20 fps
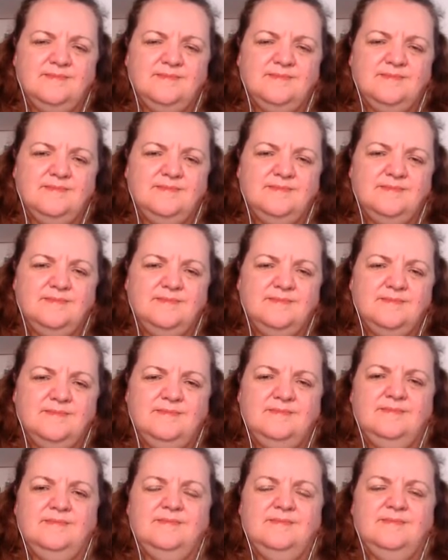
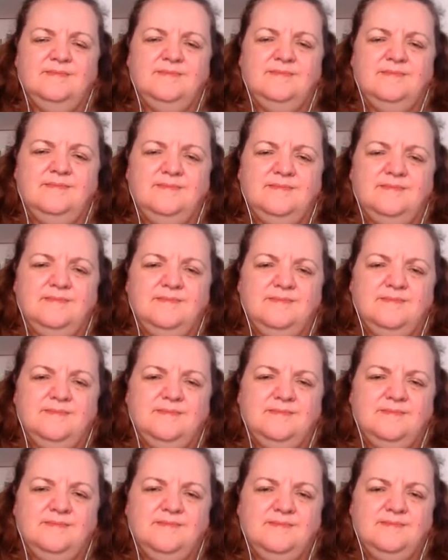
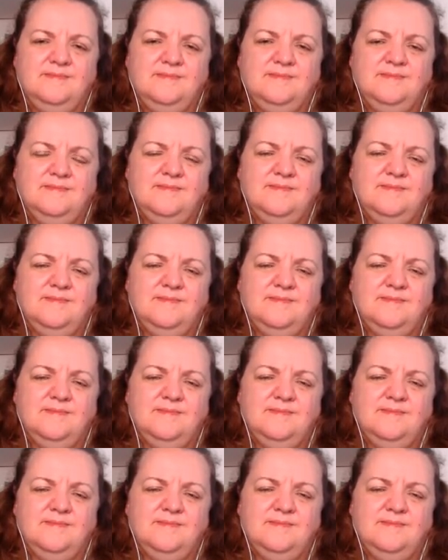(not speaking)